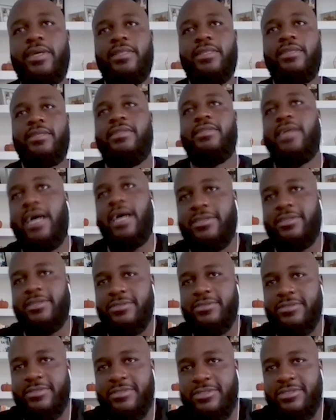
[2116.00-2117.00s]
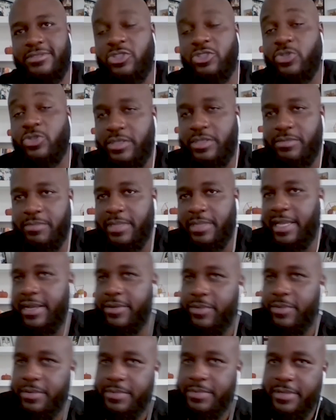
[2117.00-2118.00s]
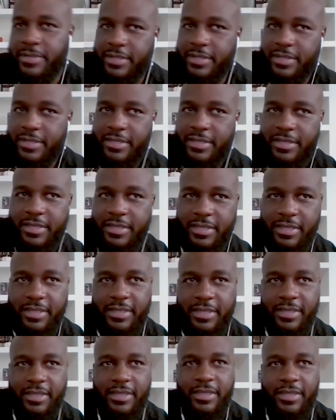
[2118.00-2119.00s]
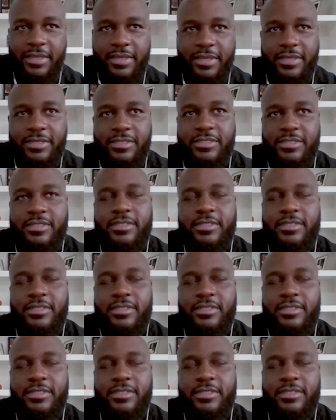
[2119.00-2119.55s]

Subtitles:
doctors treat Black women. Because